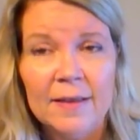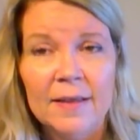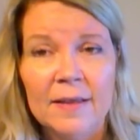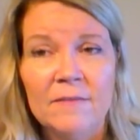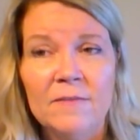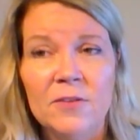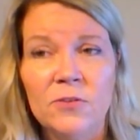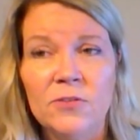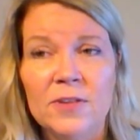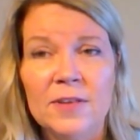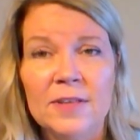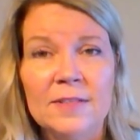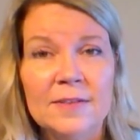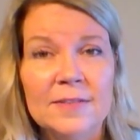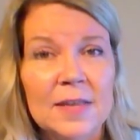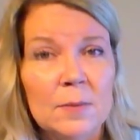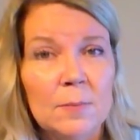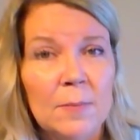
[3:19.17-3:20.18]
if you see
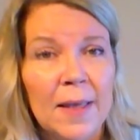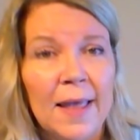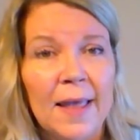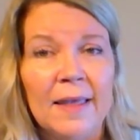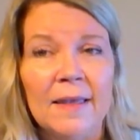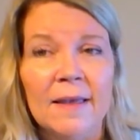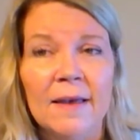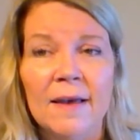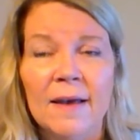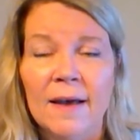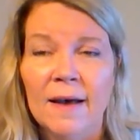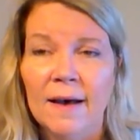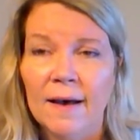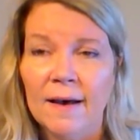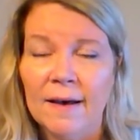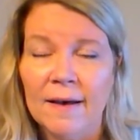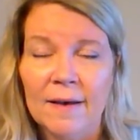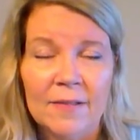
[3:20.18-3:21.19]
this in May,
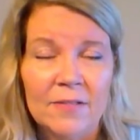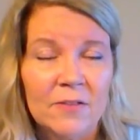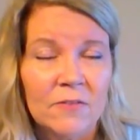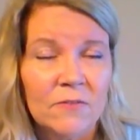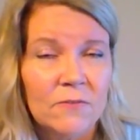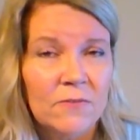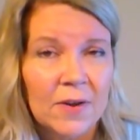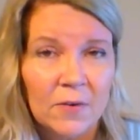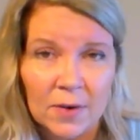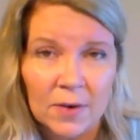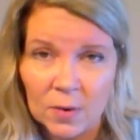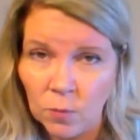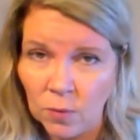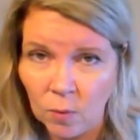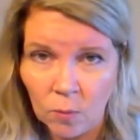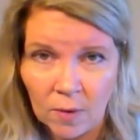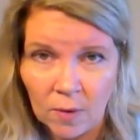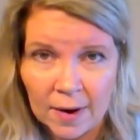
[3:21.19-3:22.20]
it's a very
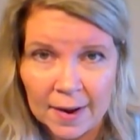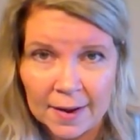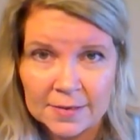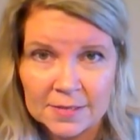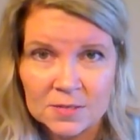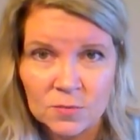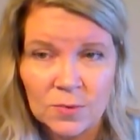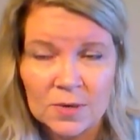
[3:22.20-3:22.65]
well priced.